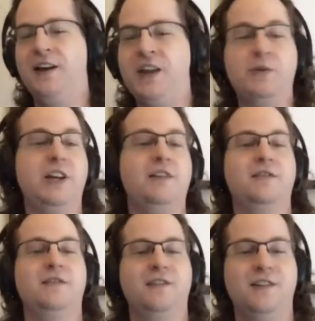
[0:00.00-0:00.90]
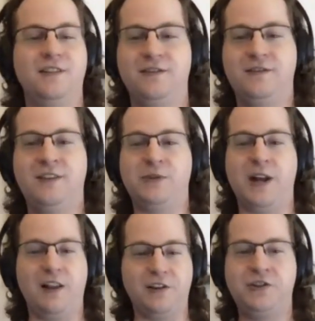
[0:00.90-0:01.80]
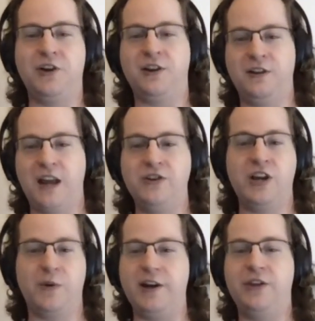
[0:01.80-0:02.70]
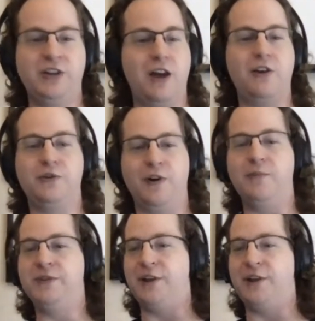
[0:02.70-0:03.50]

and that was it. That's what Alex took and, and generated the challenge from.